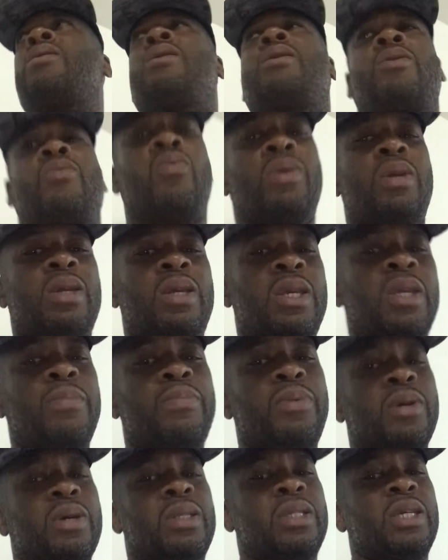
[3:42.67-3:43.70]
I don't want to
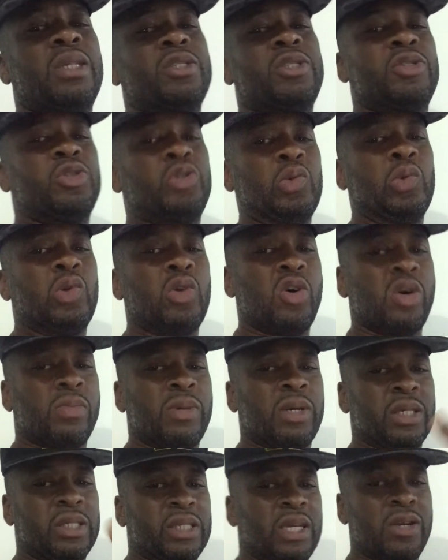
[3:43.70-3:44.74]
keep your attention too long
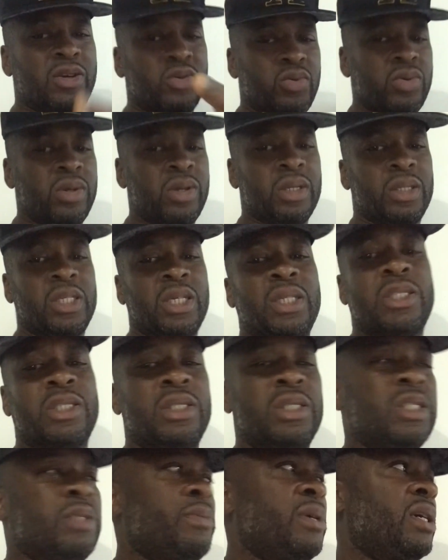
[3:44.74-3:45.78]
because I know your
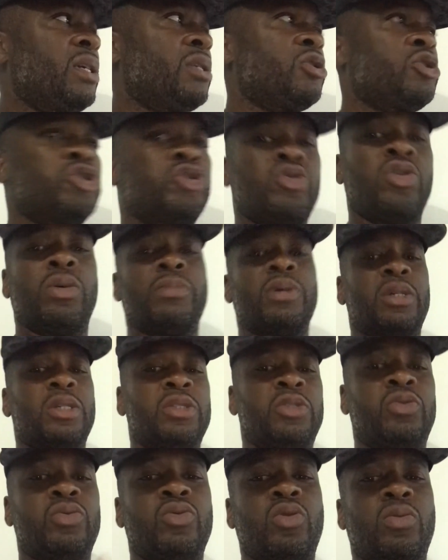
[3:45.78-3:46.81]
attention span is short
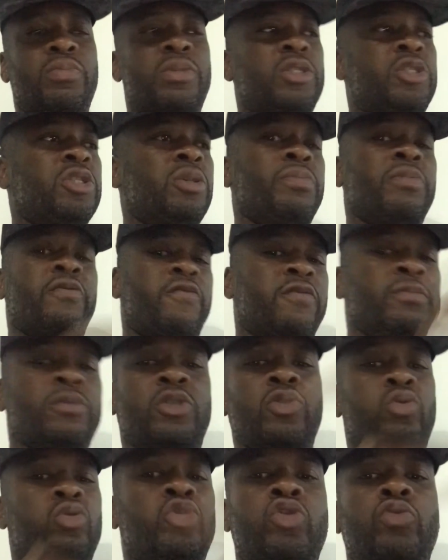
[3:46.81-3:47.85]
because you're going to be jumping from
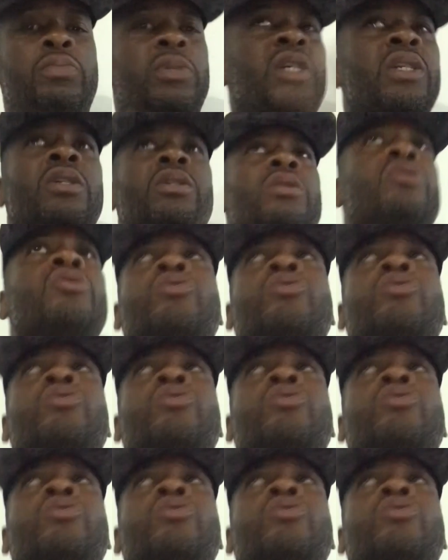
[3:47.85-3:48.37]
social media to